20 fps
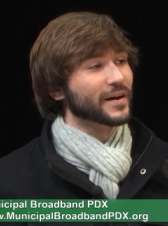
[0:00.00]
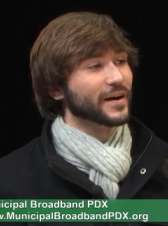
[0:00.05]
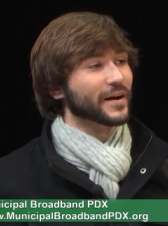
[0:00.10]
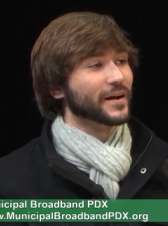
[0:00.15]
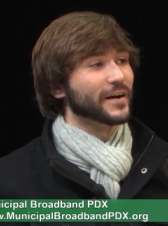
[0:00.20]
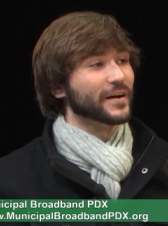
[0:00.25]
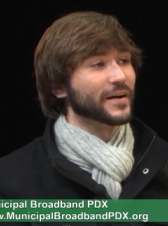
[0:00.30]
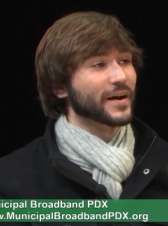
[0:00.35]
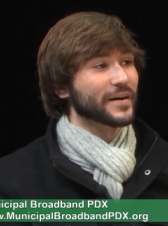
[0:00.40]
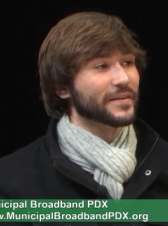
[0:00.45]

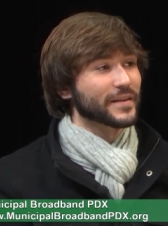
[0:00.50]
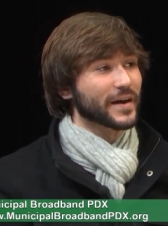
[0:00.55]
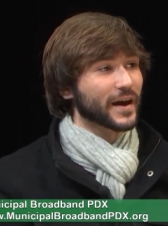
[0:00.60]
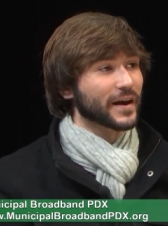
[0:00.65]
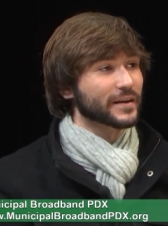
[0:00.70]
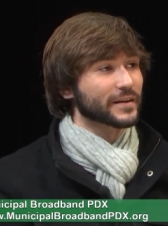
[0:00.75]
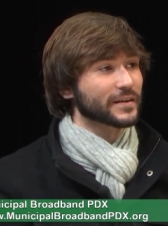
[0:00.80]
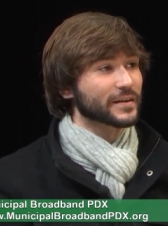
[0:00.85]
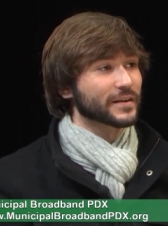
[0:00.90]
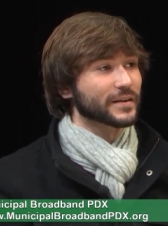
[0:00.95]
Uh, and
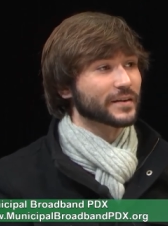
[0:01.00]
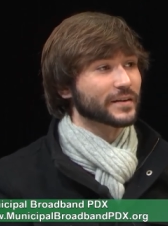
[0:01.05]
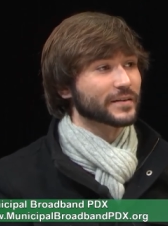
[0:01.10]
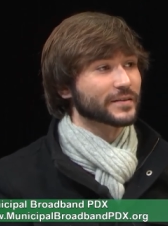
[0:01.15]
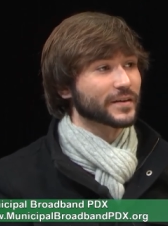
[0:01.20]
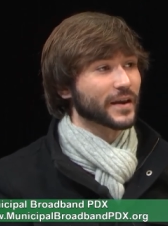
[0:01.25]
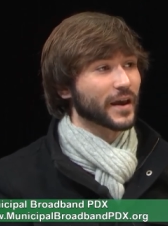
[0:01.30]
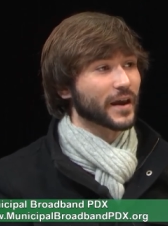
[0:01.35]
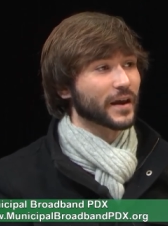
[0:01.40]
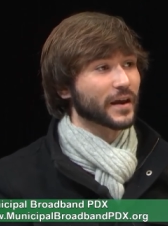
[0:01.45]
that
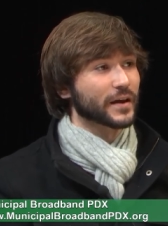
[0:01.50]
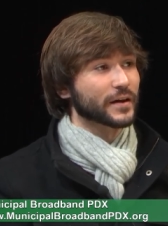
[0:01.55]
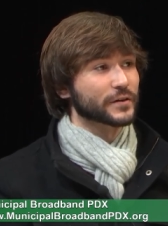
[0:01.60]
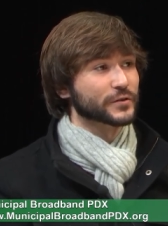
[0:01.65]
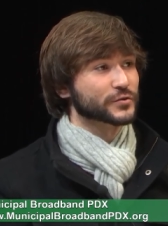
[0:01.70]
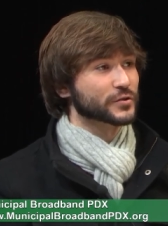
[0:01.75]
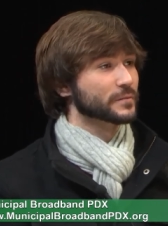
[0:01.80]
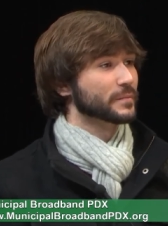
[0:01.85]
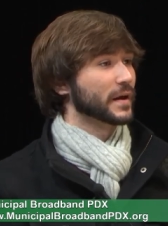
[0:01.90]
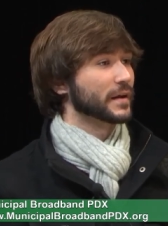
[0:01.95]
is a
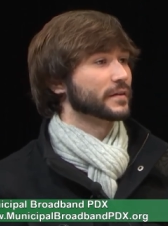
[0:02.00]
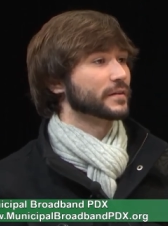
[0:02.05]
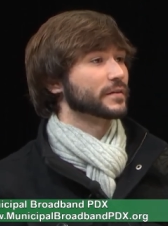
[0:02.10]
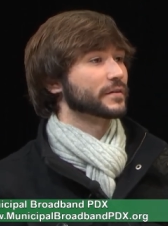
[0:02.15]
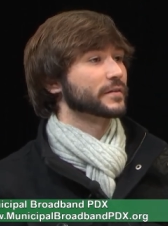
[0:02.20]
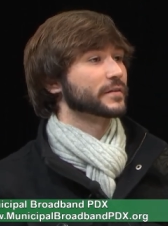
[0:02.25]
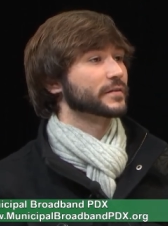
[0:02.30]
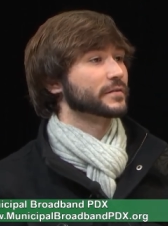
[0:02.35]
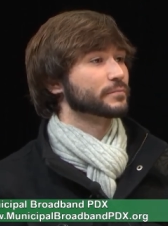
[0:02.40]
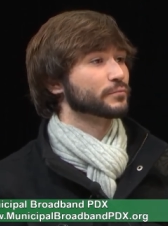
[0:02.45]

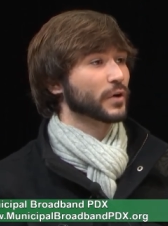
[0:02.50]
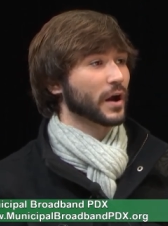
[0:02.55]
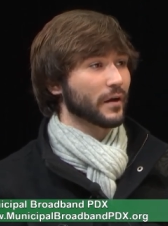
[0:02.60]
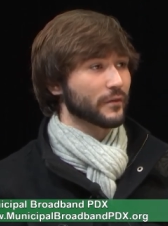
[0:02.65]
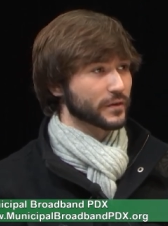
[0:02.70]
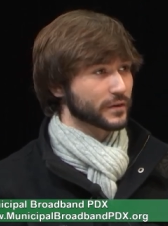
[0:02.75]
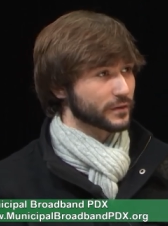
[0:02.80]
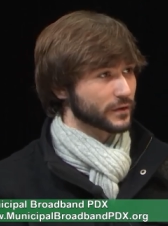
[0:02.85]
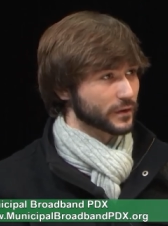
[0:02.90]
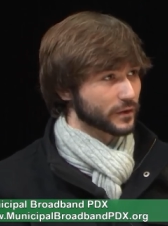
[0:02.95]
tremendous
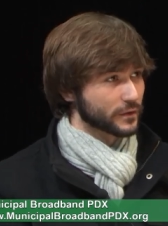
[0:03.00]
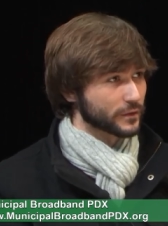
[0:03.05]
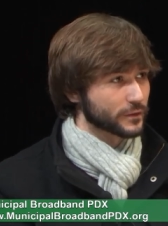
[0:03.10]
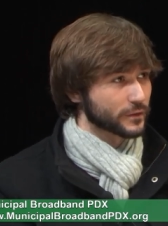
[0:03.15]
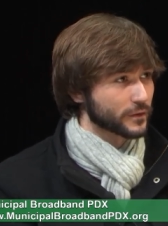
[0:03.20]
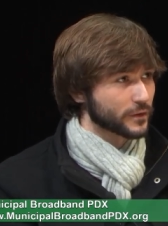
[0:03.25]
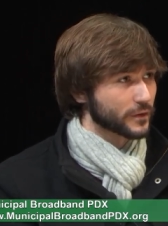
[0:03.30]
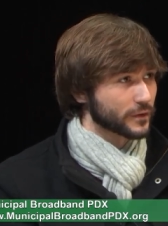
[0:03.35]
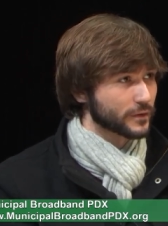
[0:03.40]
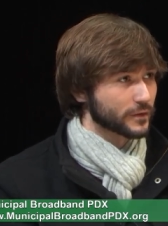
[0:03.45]
privacy
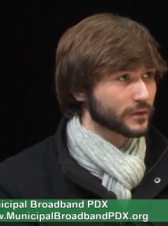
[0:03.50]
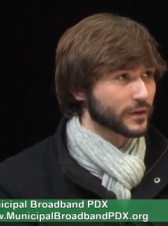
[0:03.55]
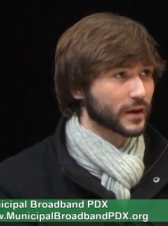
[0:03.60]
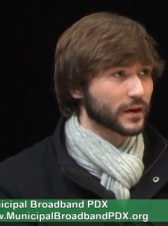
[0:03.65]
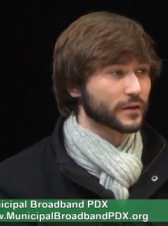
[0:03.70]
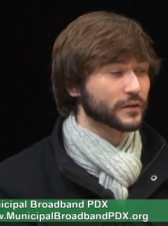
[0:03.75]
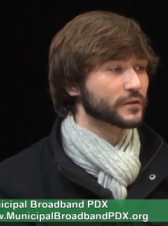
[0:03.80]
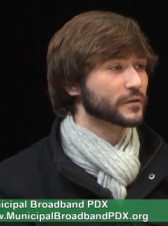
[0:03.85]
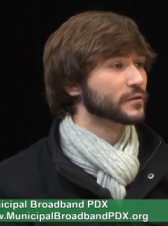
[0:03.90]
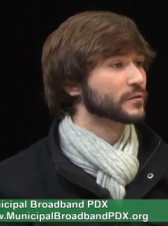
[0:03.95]
concern. They
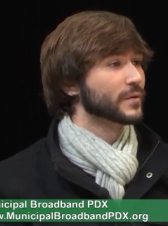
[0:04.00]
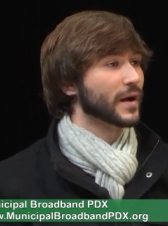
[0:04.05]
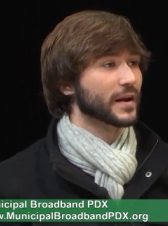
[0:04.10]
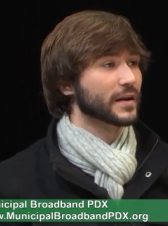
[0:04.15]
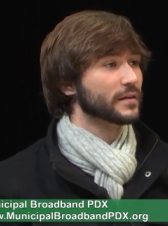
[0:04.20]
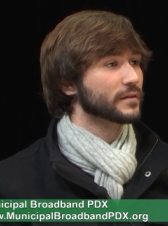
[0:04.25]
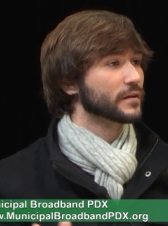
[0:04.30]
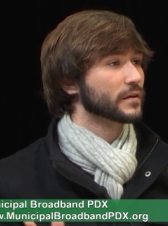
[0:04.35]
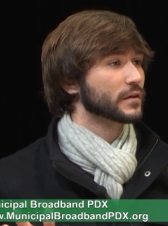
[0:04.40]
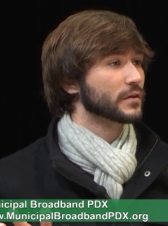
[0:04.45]
can do
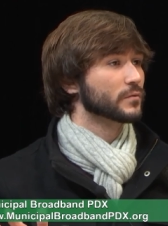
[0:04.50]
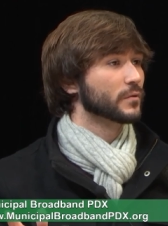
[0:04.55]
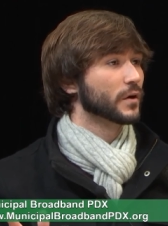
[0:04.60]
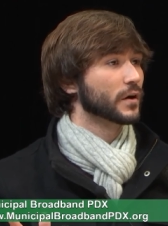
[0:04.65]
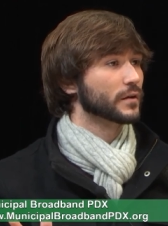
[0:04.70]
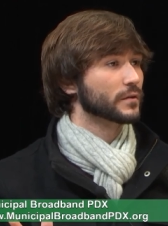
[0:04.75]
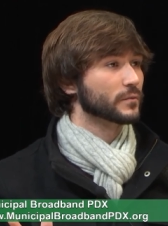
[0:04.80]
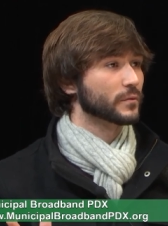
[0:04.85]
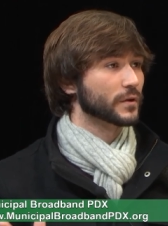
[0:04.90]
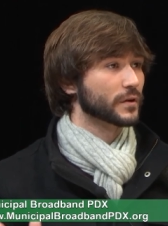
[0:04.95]
anything you
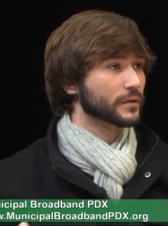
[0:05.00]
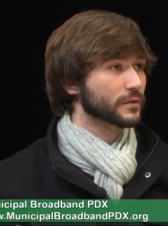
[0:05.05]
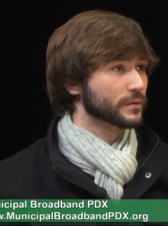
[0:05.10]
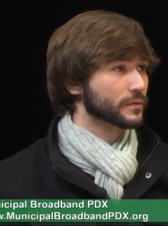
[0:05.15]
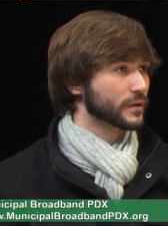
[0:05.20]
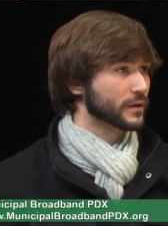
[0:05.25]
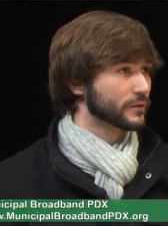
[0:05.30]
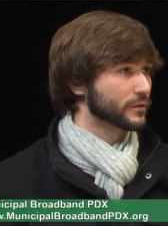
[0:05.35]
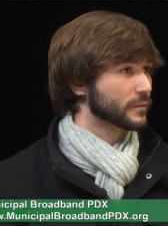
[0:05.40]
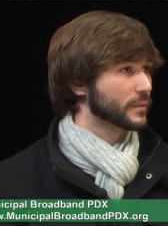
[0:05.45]
want
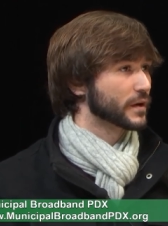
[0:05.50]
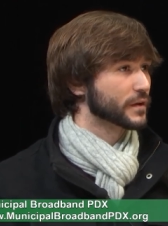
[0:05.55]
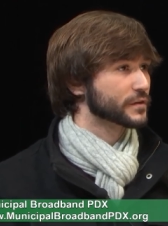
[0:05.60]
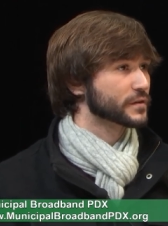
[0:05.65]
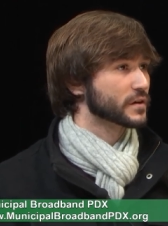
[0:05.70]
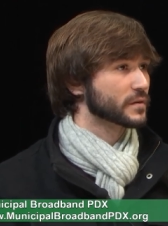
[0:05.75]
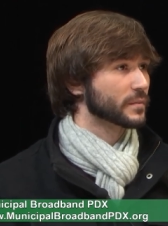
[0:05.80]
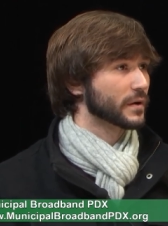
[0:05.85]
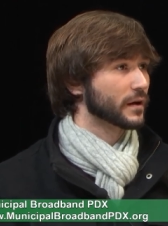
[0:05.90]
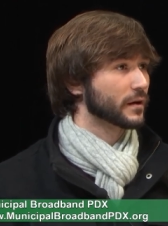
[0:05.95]
with
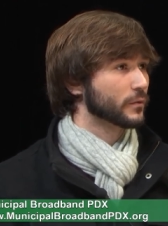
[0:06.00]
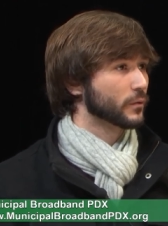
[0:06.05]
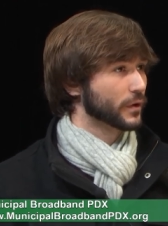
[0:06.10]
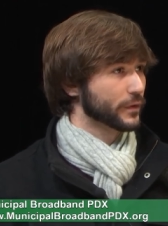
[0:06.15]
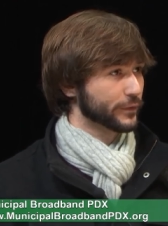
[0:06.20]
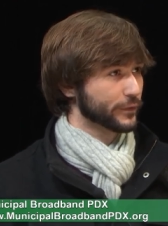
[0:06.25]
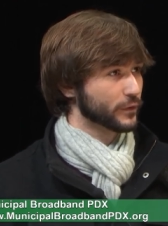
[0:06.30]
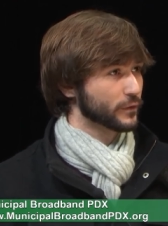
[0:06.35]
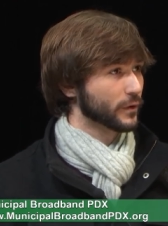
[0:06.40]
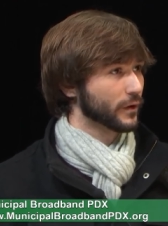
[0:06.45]
information about
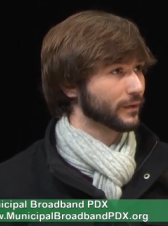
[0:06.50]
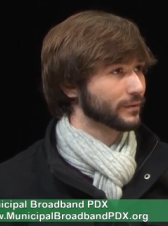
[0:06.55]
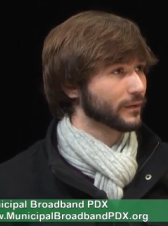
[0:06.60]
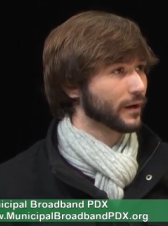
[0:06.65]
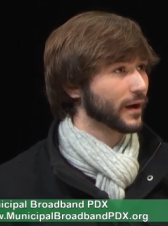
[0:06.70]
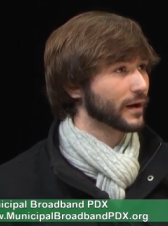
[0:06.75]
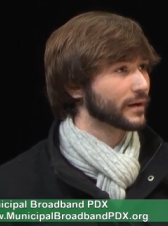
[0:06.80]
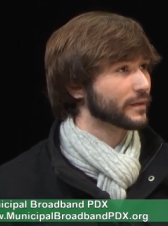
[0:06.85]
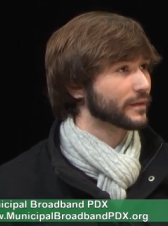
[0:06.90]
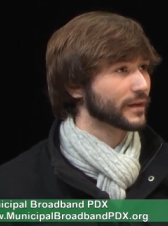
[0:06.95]
what you do
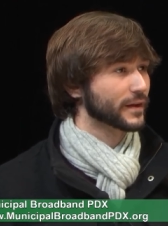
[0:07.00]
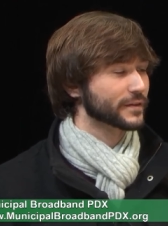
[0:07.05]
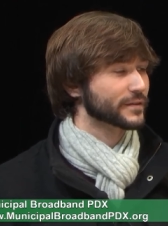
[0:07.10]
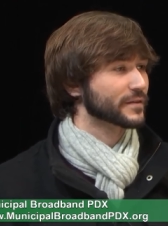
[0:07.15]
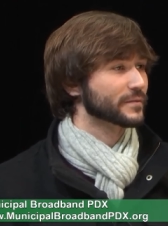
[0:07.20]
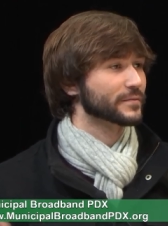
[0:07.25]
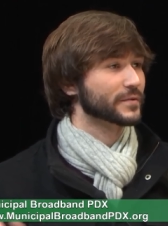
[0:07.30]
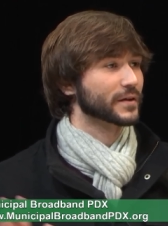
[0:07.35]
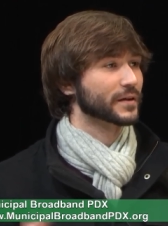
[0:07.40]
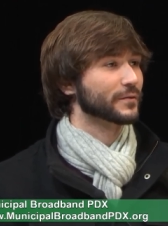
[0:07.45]
online, and that's
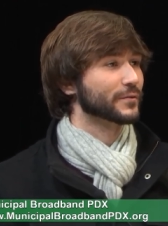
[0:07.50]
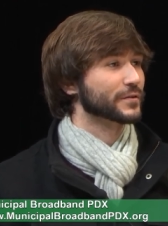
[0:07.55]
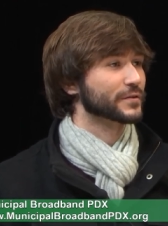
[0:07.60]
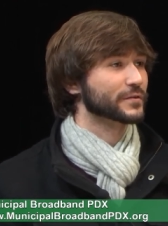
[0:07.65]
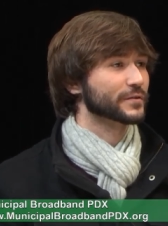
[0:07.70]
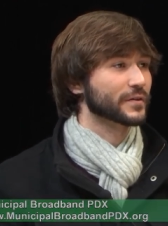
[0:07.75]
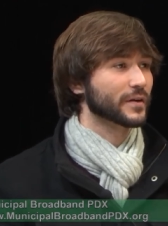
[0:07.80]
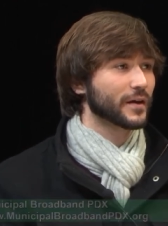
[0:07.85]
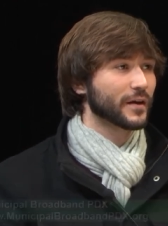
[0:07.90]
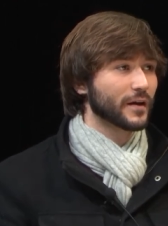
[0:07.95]
something
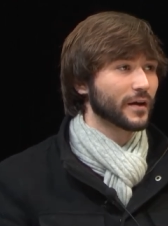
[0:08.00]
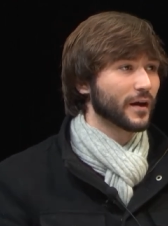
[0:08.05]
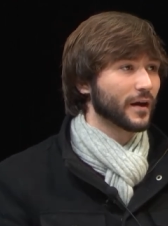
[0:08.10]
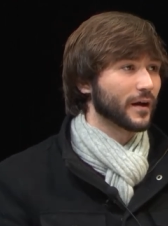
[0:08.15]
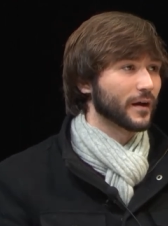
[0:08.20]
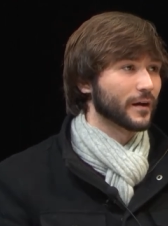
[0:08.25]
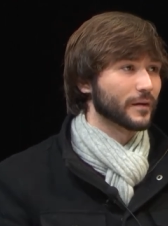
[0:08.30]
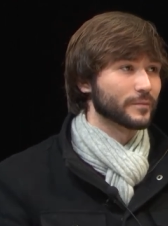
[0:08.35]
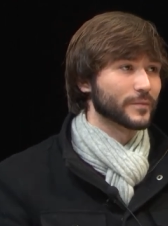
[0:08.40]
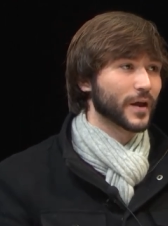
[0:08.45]
which
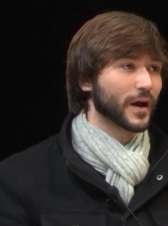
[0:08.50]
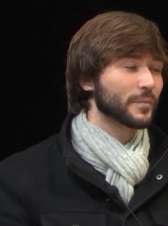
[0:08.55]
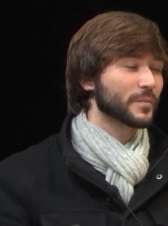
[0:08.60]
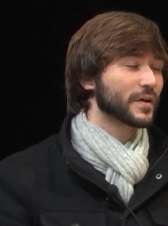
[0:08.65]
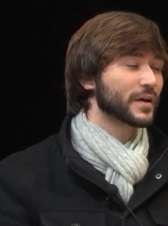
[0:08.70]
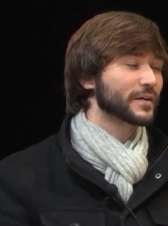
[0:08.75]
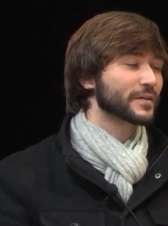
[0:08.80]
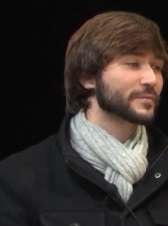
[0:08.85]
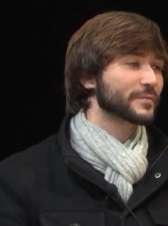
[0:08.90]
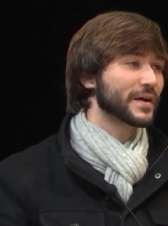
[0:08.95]
Um, not,
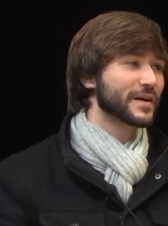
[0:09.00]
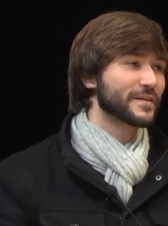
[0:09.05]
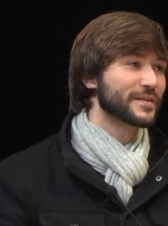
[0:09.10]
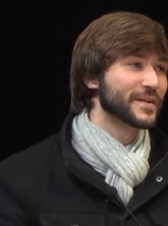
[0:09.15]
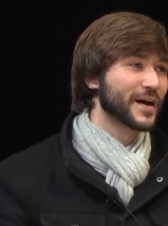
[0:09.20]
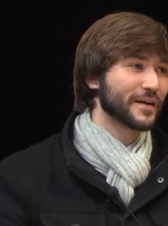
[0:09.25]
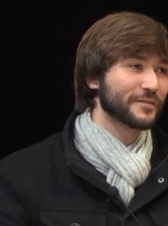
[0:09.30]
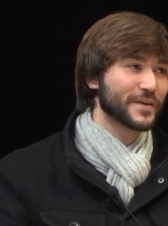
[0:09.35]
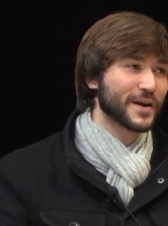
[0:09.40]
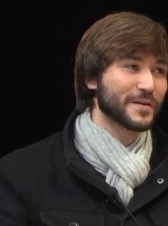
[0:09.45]
many,
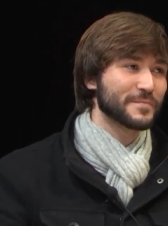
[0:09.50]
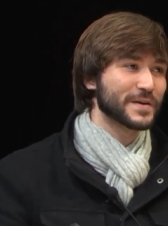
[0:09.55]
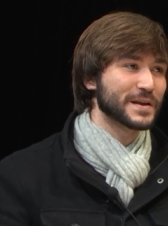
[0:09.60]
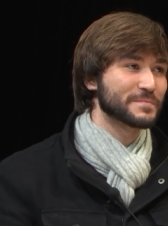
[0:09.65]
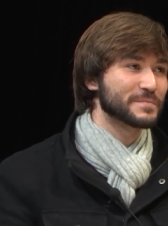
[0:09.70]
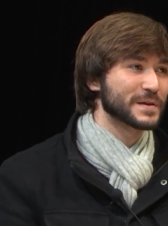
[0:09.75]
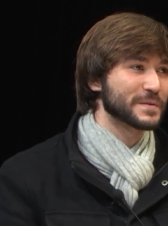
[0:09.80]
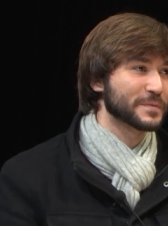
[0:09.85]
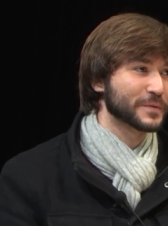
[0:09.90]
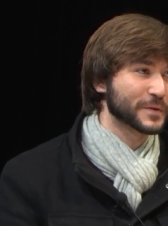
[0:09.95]
not very many
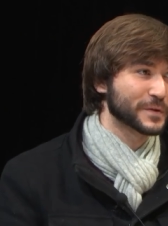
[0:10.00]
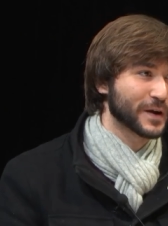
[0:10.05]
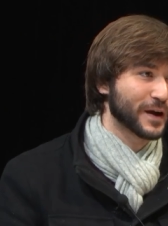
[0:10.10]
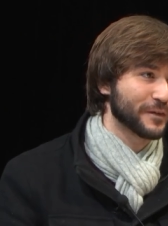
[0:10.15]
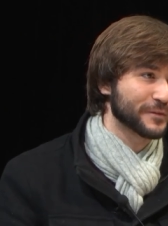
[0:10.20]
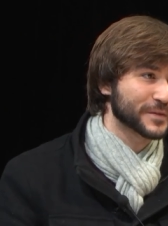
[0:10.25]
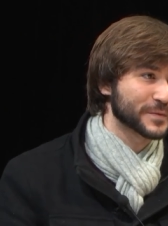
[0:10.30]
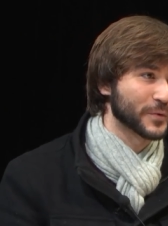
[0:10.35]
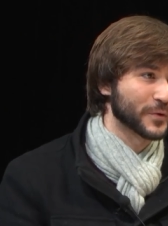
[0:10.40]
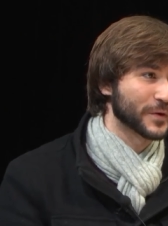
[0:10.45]
people are
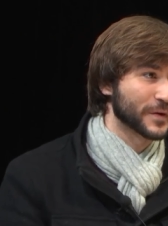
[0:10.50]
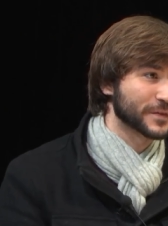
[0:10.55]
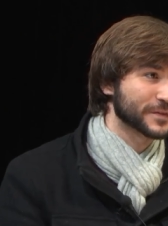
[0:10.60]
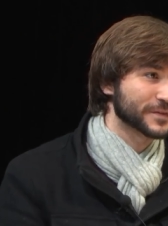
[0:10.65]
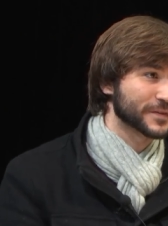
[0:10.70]
comfortable with.